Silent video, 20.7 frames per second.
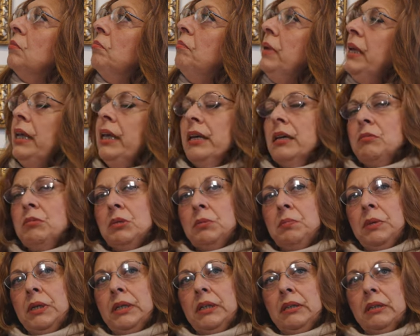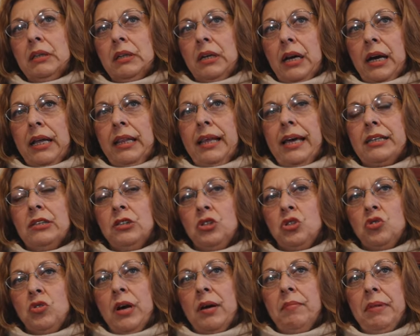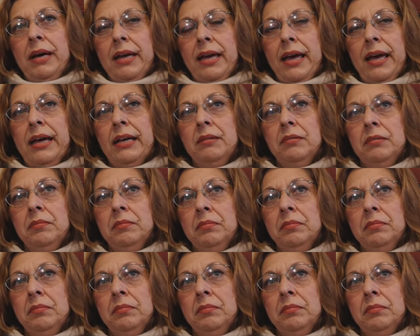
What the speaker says: mediums, but I like to try my hand.